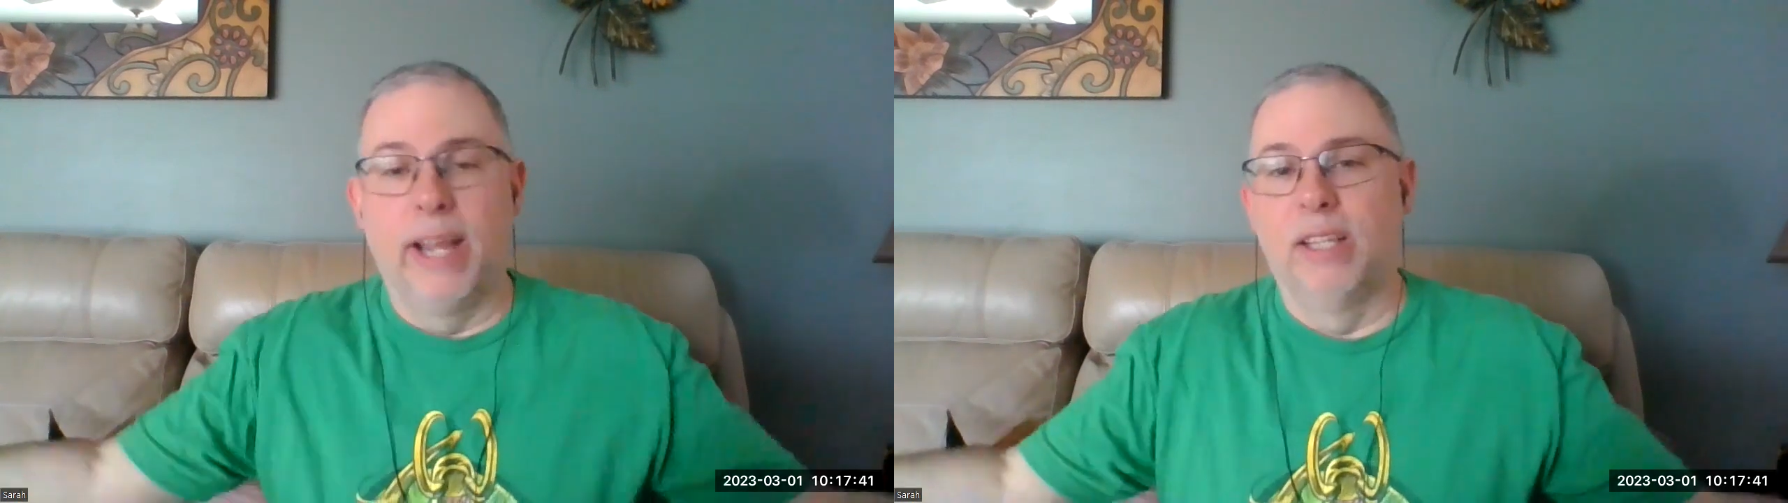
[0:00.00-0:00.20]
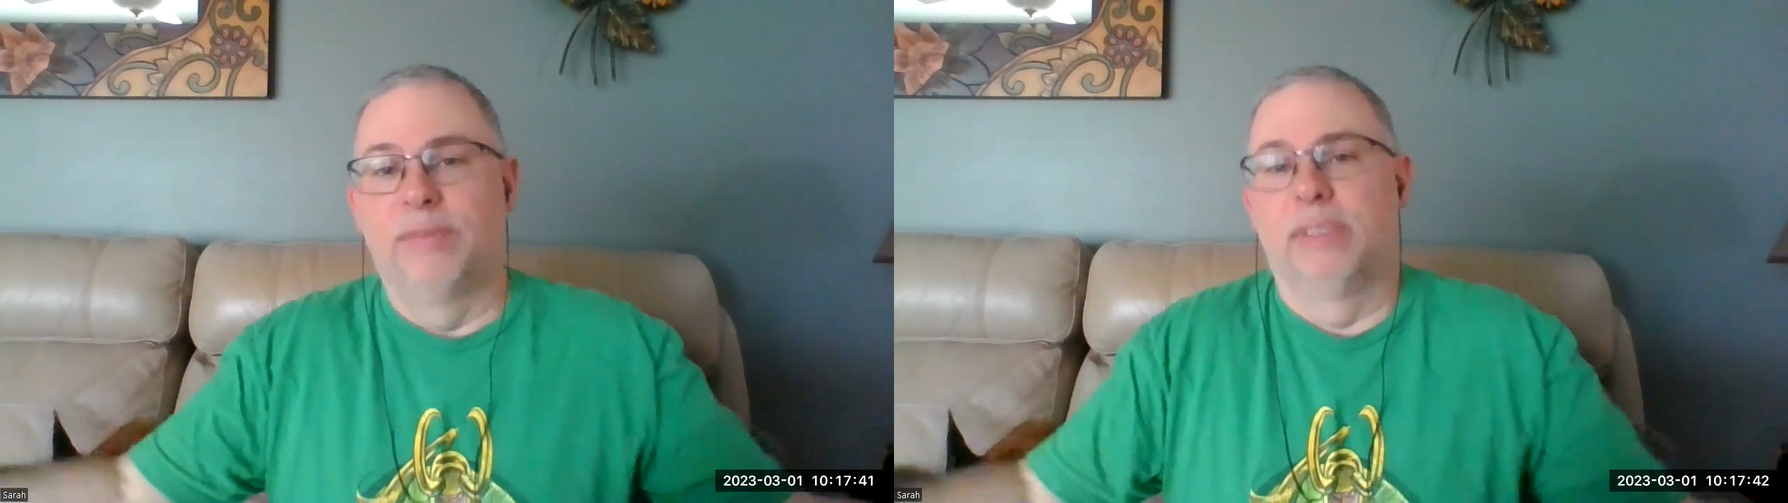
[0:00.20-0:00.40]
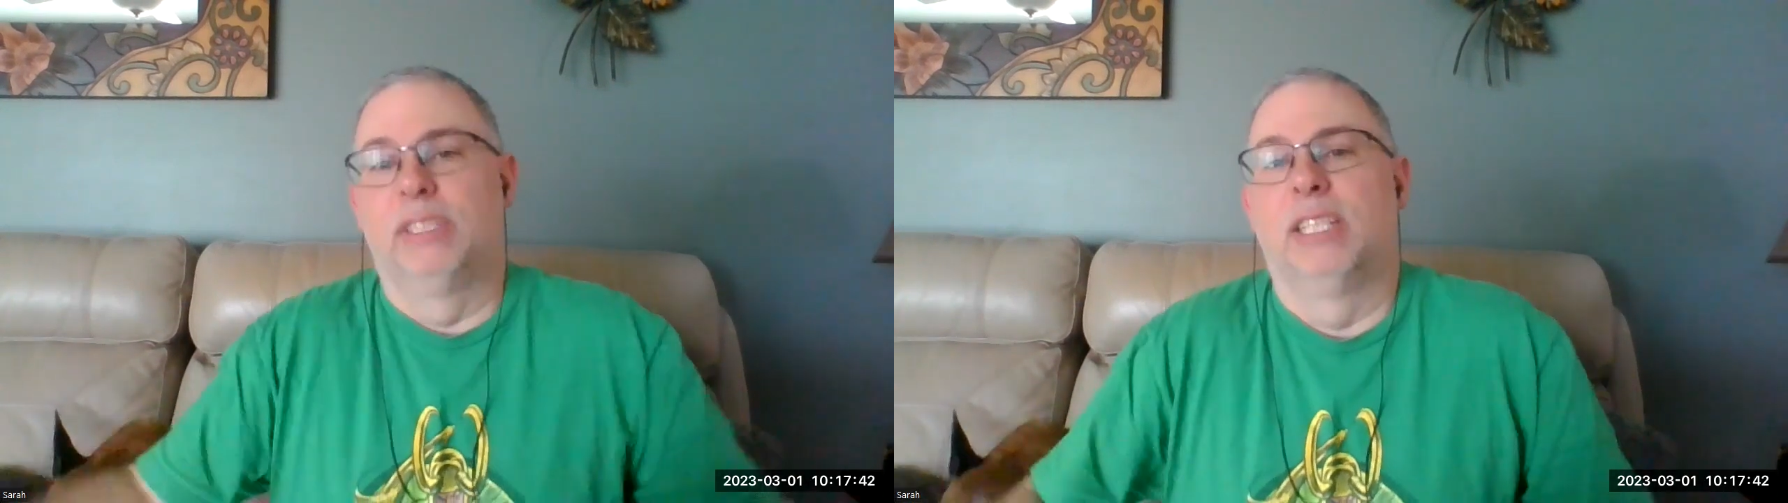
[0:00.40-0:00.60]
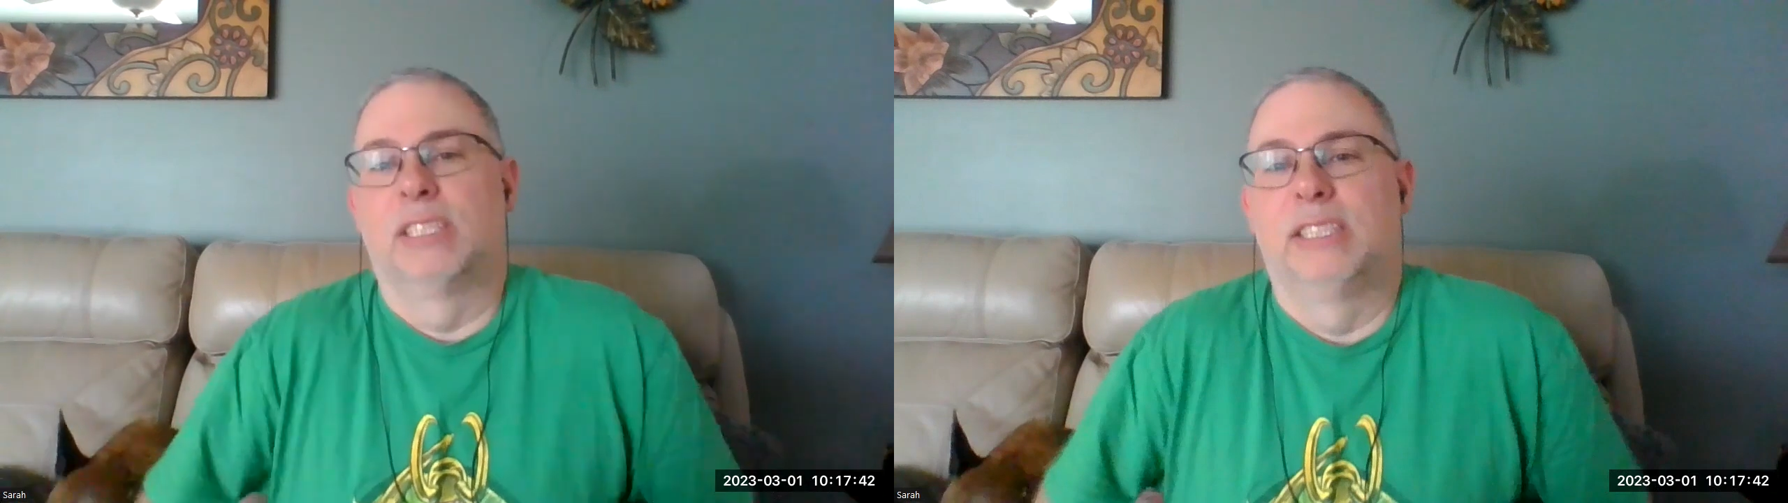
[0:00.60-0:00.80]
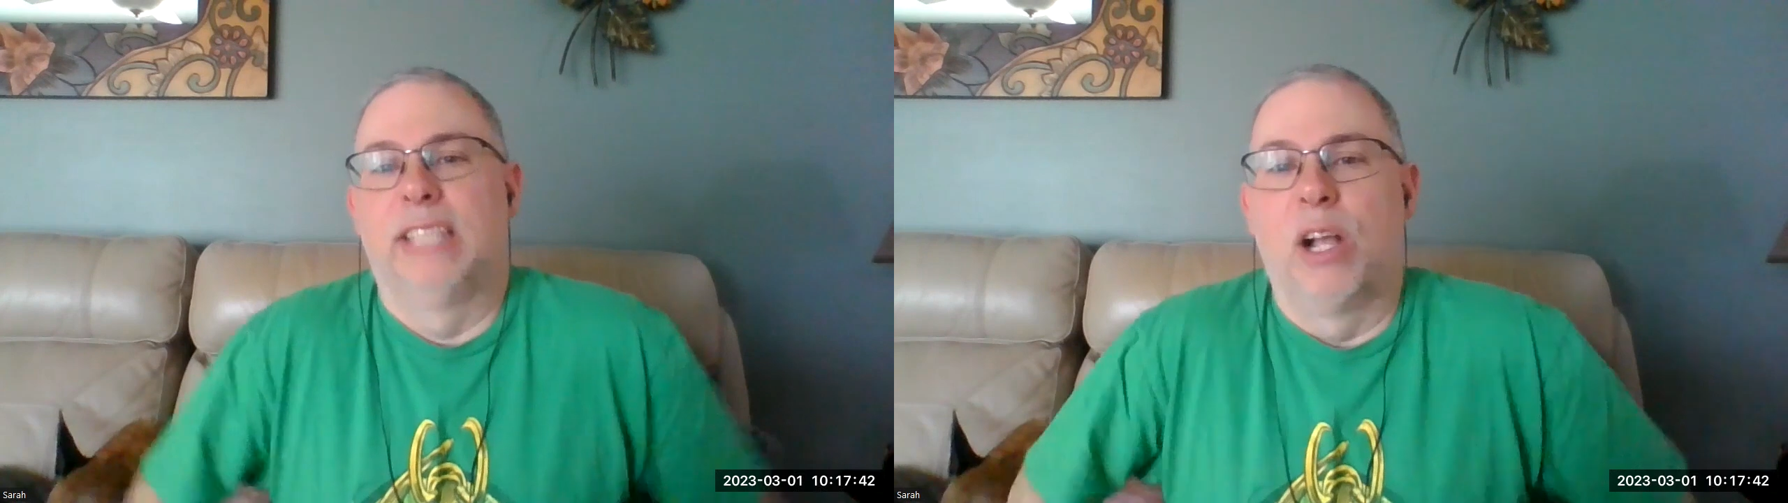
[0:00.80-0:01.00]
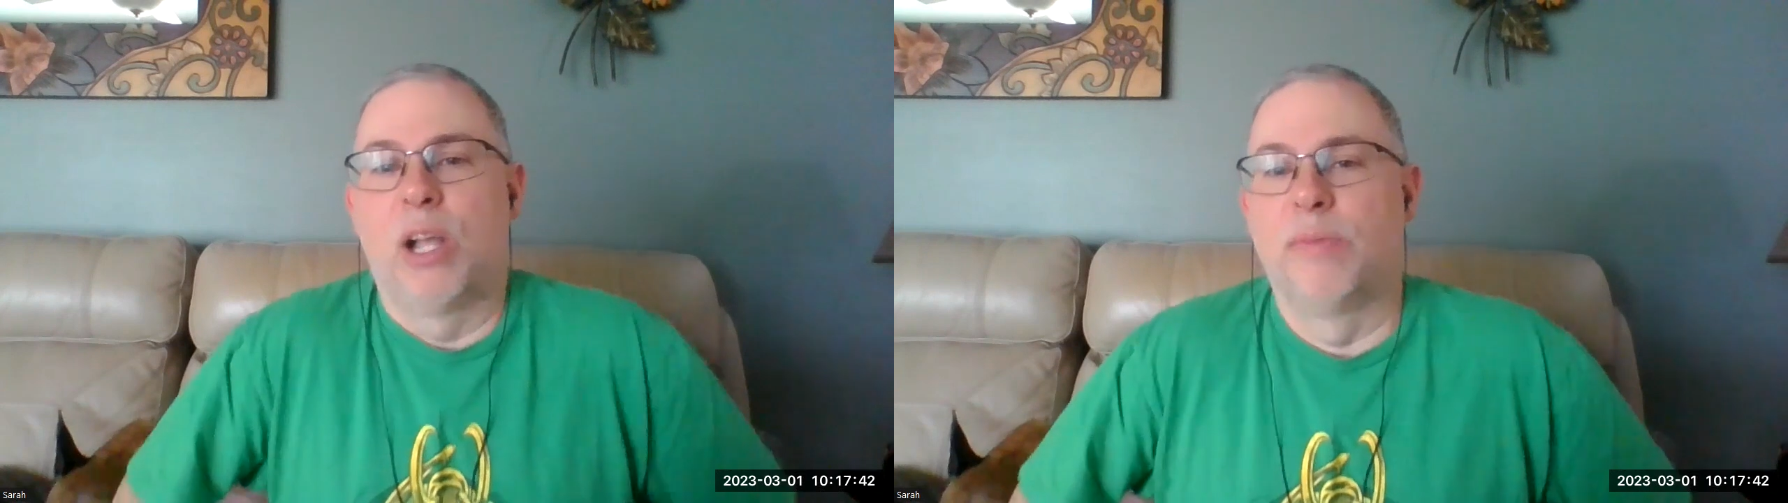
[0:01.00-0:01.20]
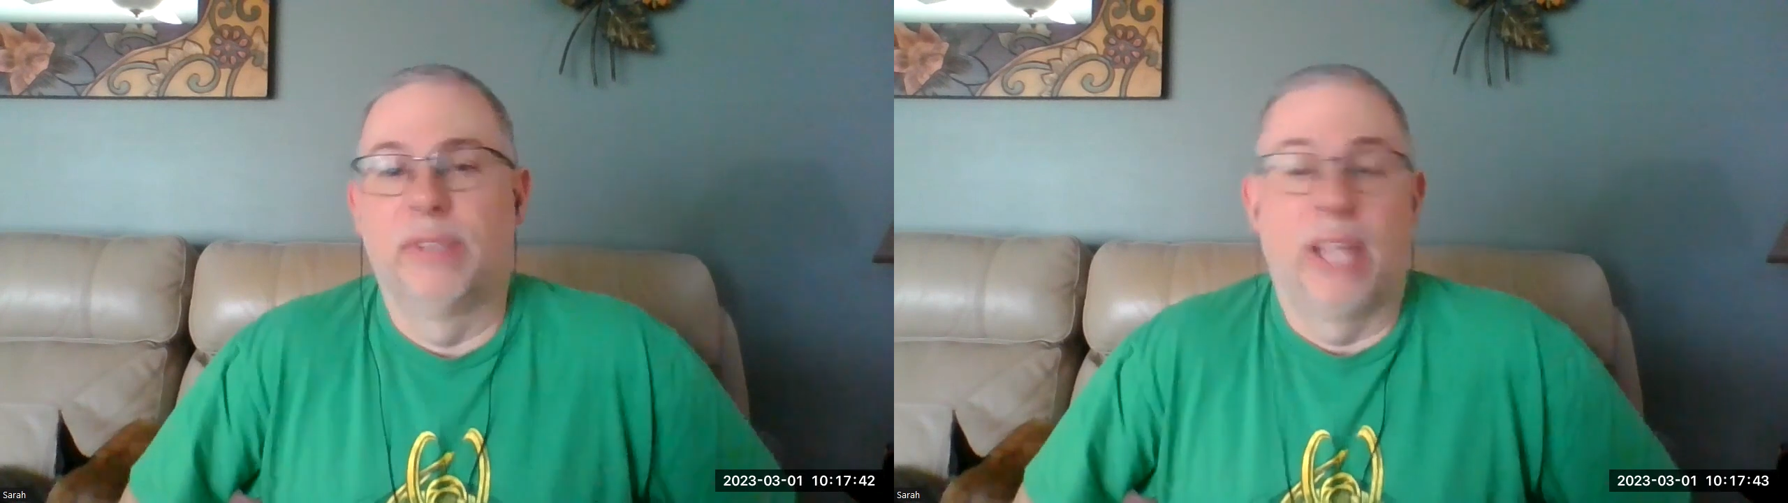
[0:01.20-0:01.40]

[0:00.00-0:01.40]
And if it changes the outcome of a